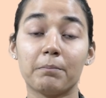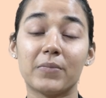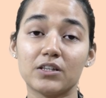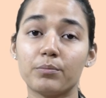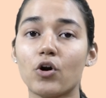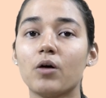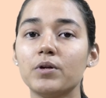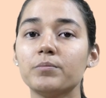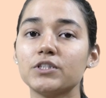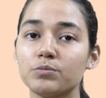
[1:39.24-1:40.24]
But the
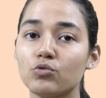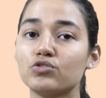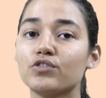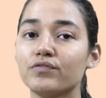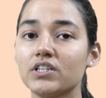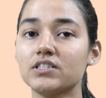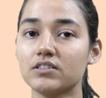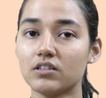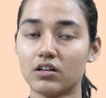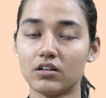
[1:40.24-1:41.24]
problem is most of
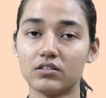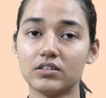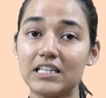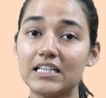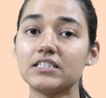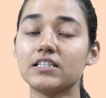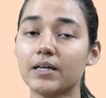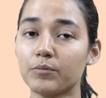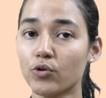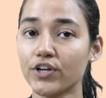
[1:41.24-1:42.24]
these things
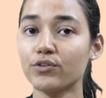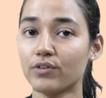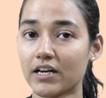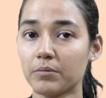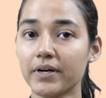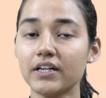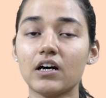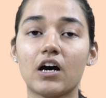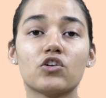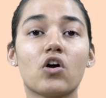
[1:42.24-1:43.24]
that I'm going to
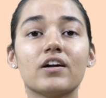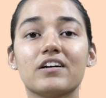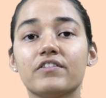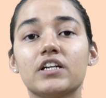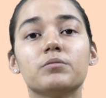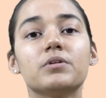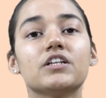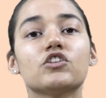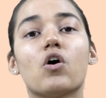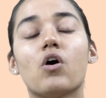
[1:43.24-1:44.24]
recommend are not
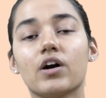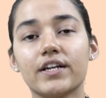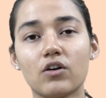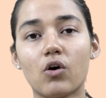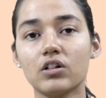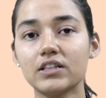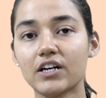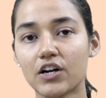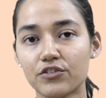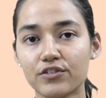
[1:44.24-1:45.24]
available in all
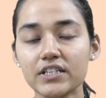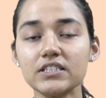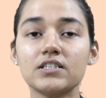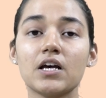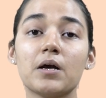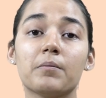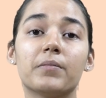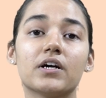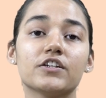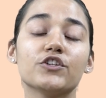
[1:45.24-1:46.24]
the countries,
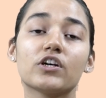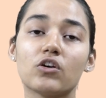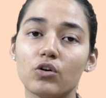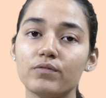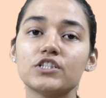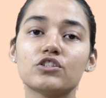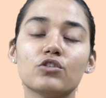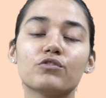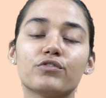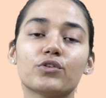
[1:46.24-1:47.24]
but you can always
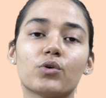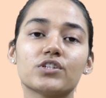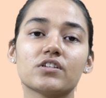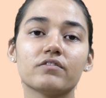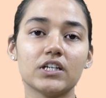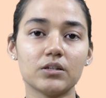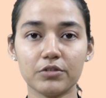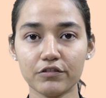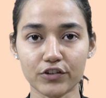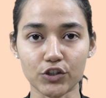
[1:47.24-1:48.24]
look for what's
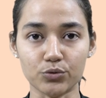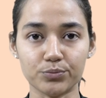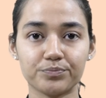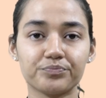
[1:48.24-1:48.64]
available for you.